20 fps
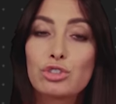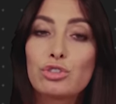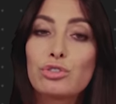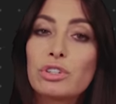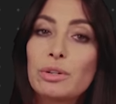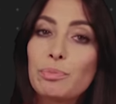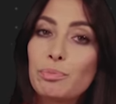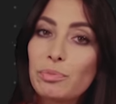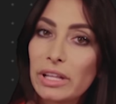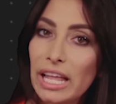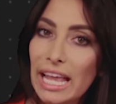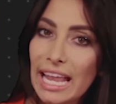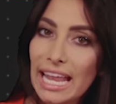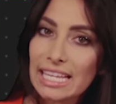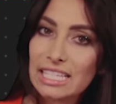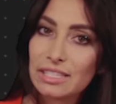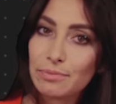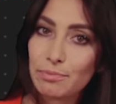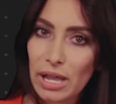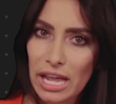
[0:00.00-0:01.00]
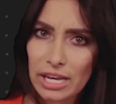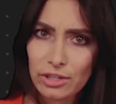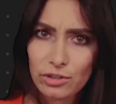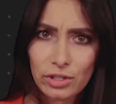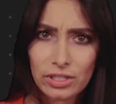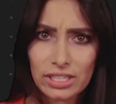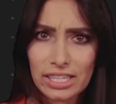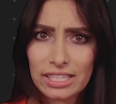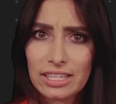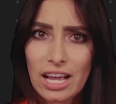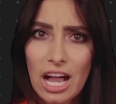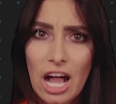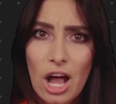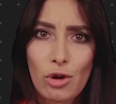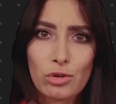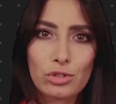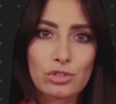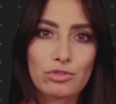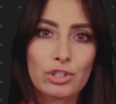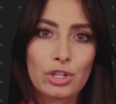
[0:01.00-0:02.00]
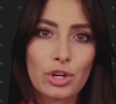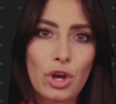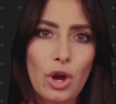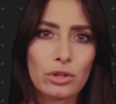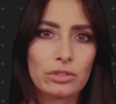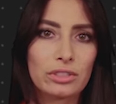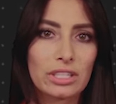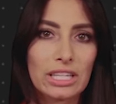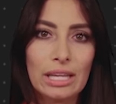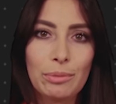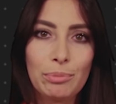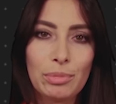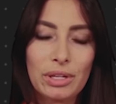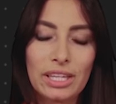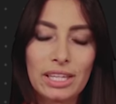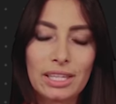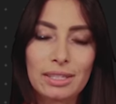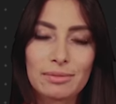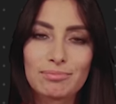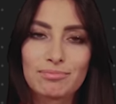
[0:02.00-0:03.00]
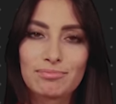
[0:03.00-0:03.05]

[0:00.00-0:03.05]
to replace manual in-house record keeping.